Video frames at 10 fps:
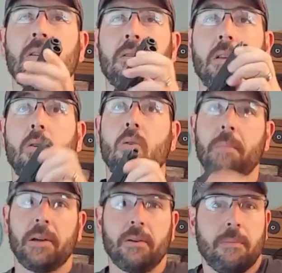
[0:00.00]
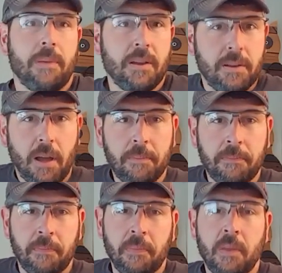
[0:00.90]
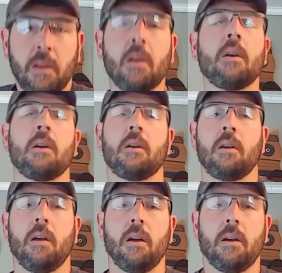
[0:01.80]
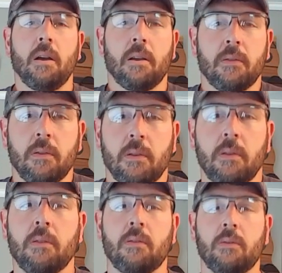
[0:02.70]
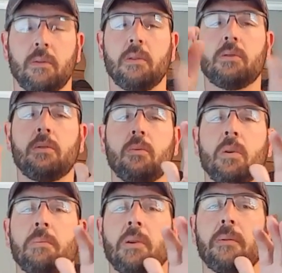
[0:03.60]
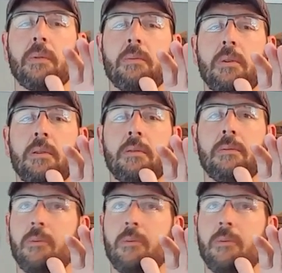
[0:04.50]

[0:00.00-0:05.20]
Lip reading: A little low on my grip that time. Alright. So let's do 1 perfect one.